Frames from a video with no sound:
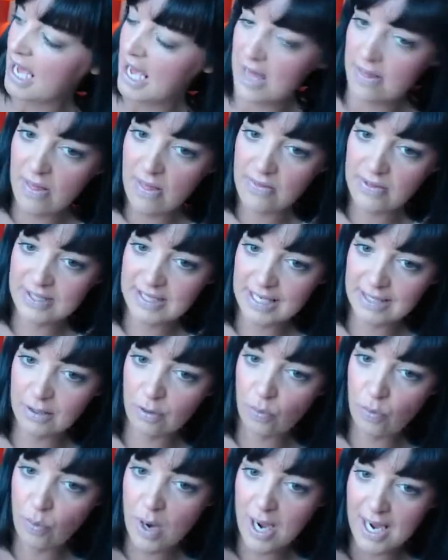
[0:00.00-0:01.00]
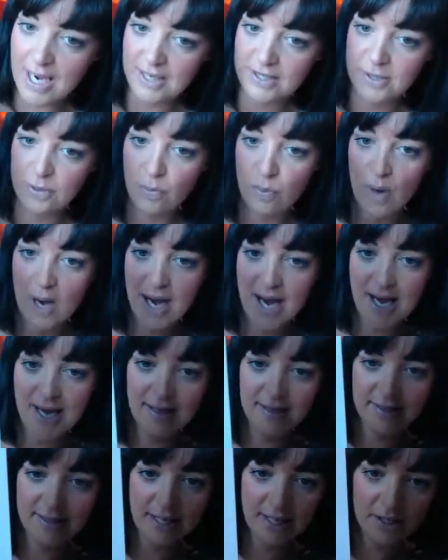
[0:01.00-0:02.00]
and then there's like a where to
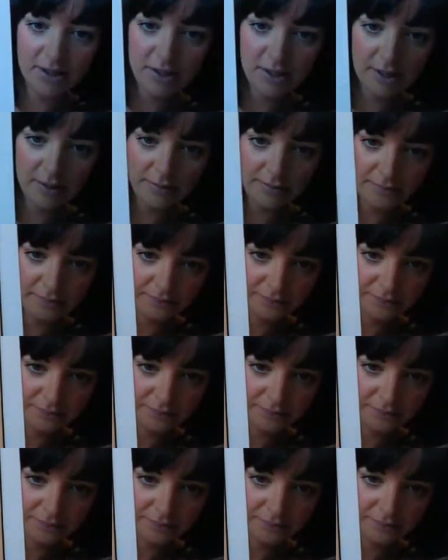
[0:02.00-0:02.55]
wear section.